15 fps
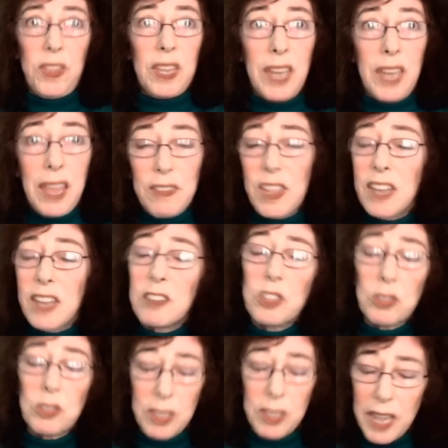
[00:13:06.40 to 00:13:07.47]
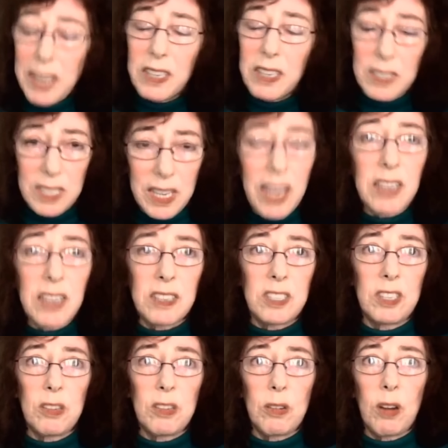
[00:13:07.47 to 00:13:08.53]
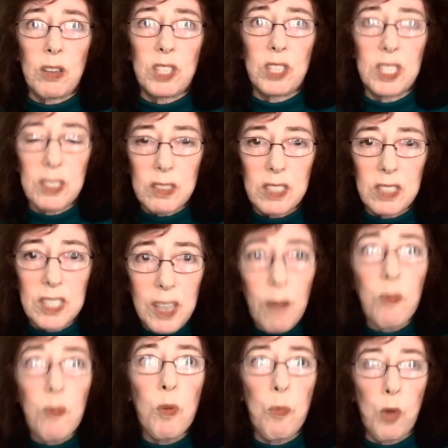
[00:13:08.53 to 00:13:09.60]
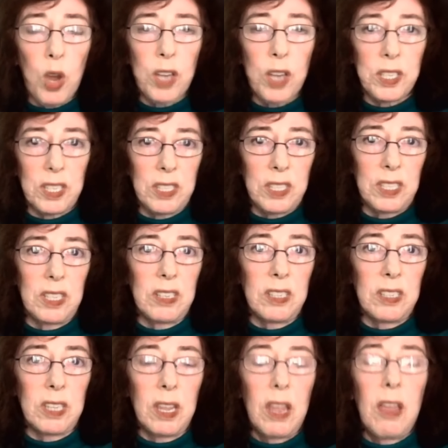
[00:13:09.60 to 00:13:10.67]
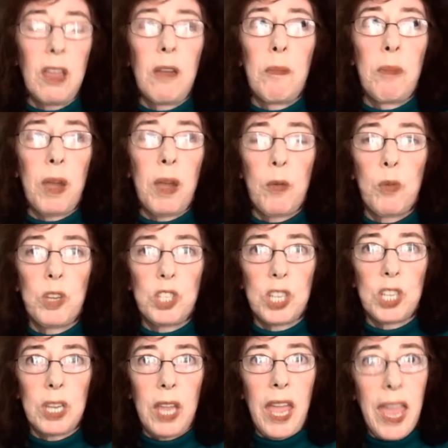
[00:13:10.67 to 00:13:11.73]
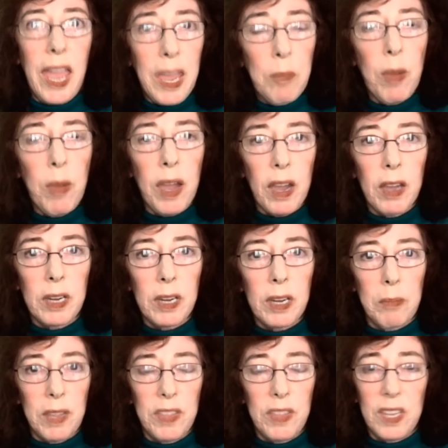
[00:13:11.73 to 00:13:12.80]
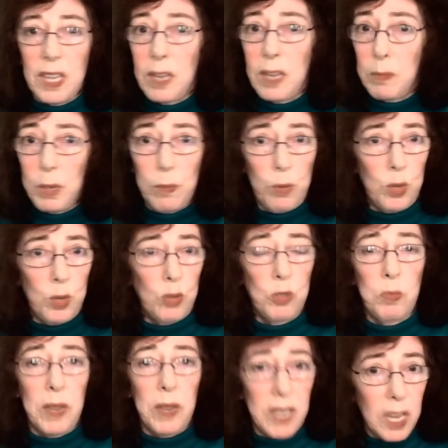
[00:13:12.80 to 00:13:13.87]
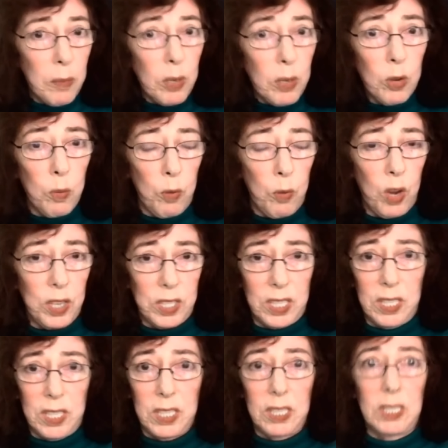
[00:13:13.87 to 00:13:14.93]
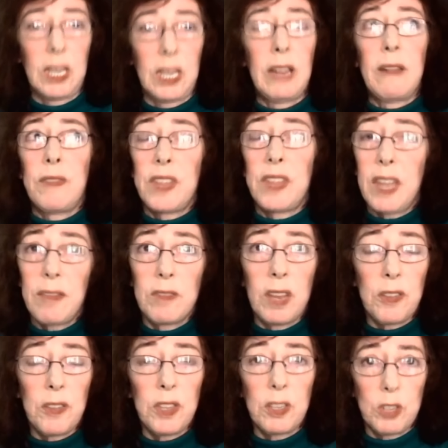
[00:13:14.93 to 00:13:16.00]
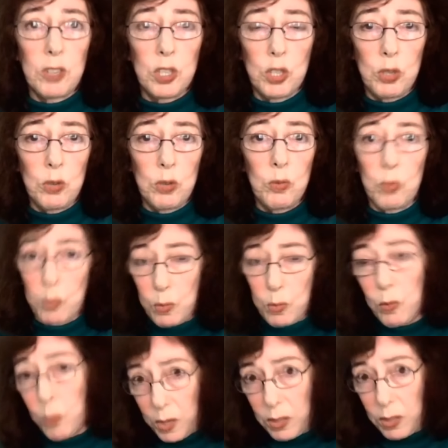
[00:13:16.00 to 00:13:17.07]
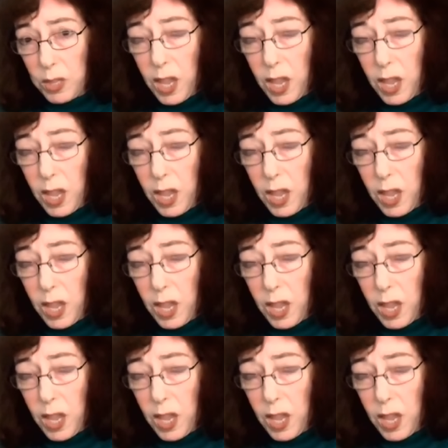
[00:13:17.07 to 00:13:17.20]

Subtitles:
And the answer to that is yes. There are several processes by which abiotic methane can be produced by chemical processes that have nothing to do with life.